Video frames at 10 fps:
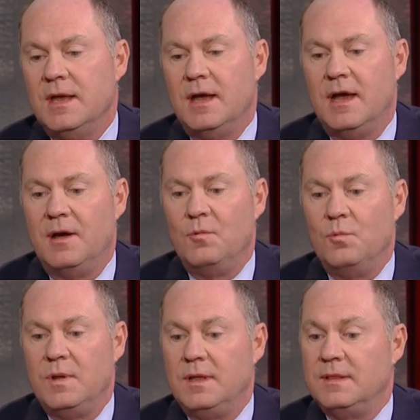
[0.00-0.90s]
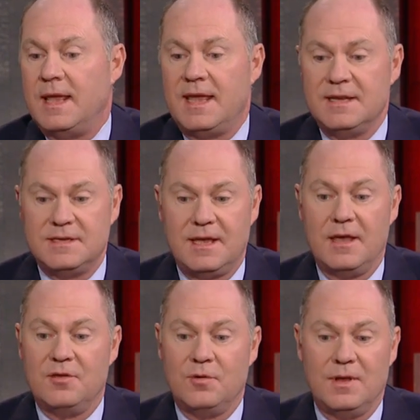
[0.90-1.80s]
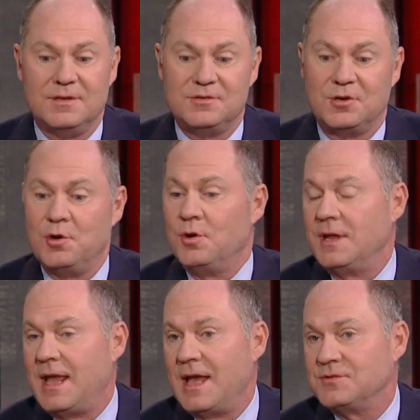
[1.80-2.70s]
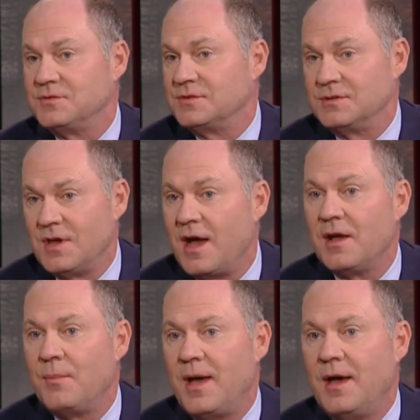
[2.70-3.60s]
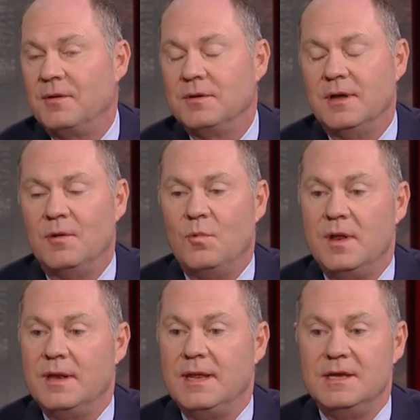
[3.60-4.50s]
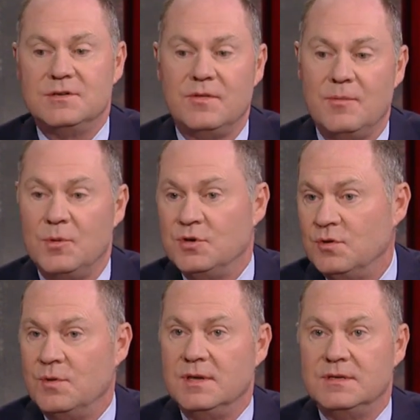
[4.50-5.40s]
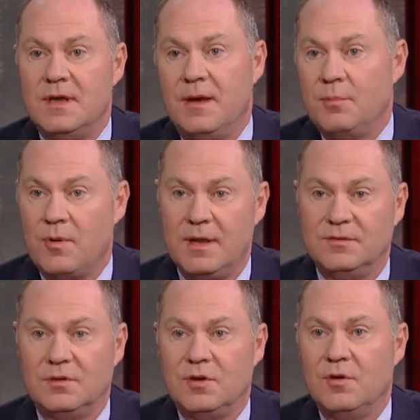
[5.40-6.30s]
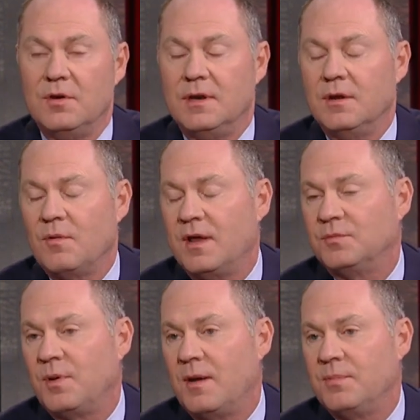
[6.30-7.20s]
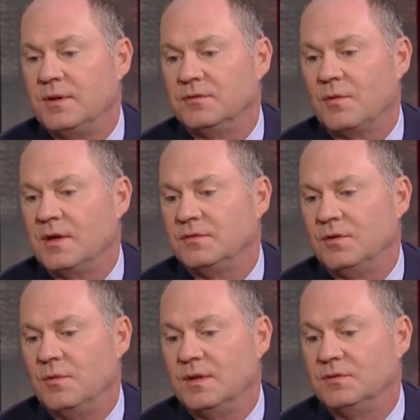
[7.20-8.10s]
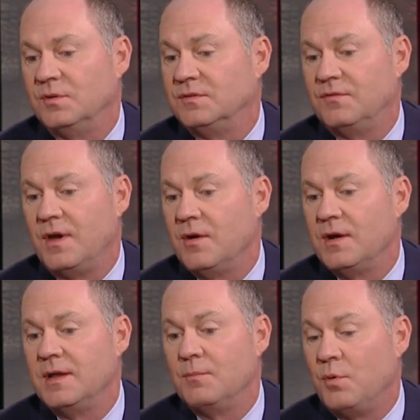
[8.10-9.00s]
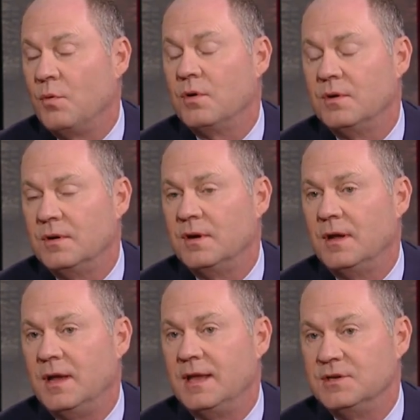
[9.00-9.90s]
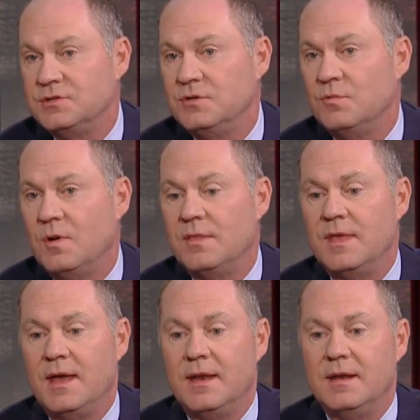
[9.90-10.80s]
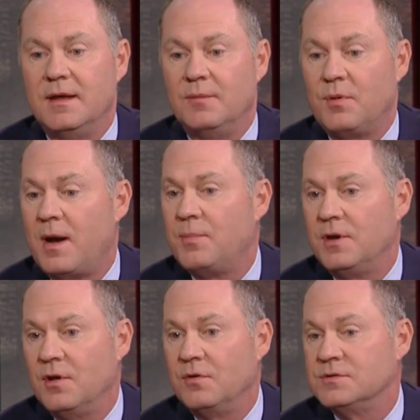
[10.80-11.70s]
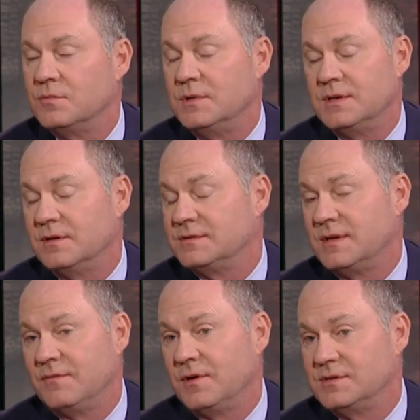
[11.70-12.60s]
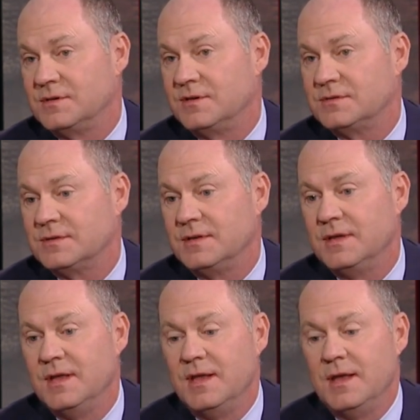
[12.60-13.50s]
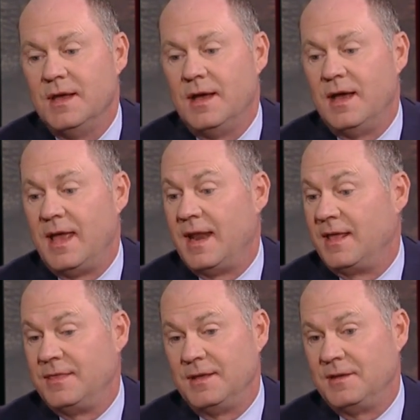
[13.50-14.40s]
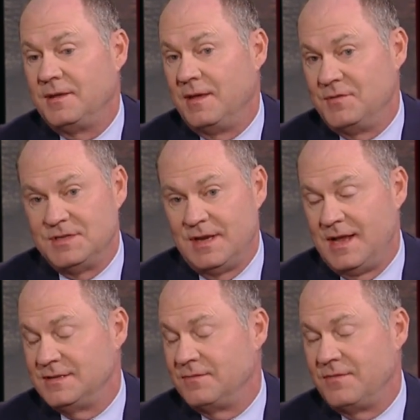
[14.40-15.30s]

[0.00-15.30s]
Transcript: Uh, we they get together in security councils and talk about uh, what each of them are doing to upgrade security across properties across the U.S. So it's a very important uh, issue, one that uh, property owners and retailers take very seriously. Uh, and I think, given today's